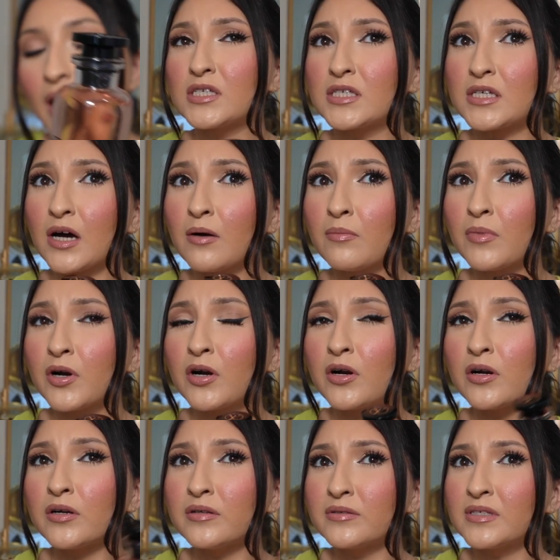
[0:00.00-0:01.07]

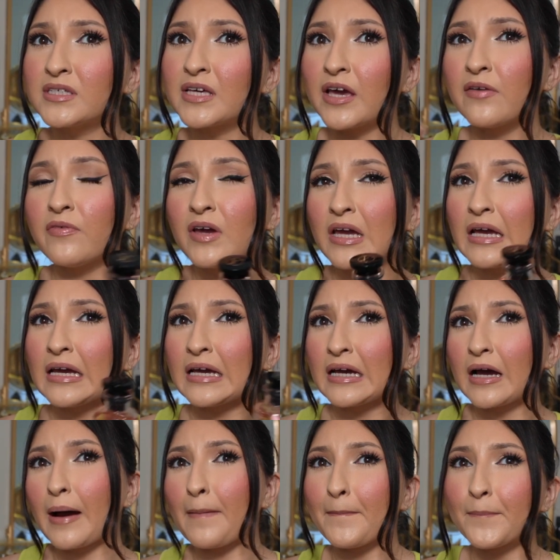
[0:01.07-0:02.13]
Summer, it's giving
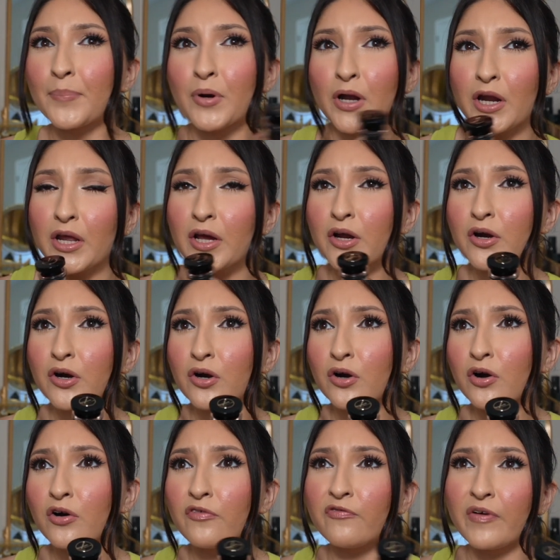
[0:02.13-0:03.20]
pretty
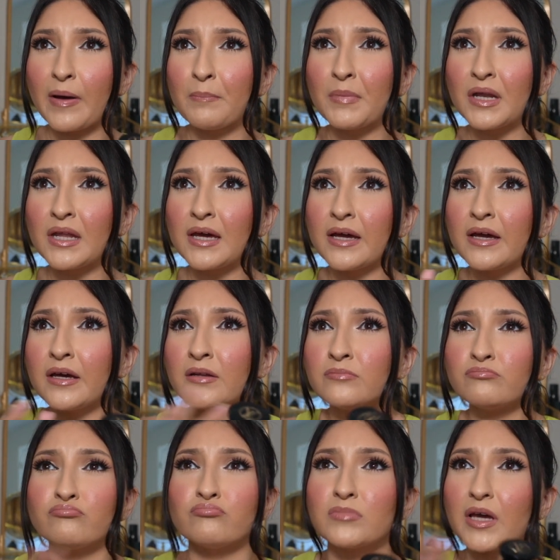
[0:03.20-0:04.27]
girl,
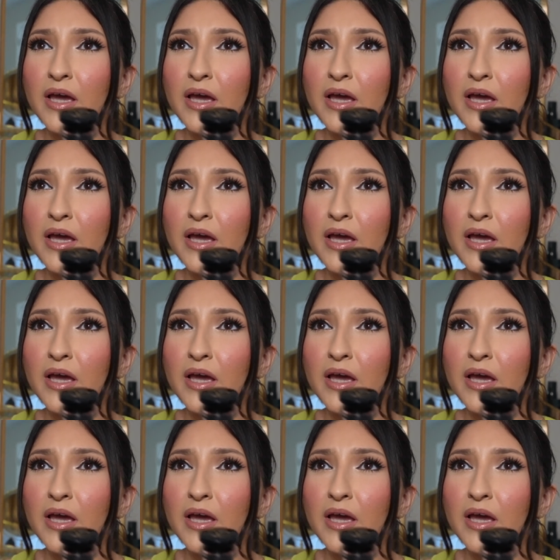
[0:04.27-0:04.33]
feminine,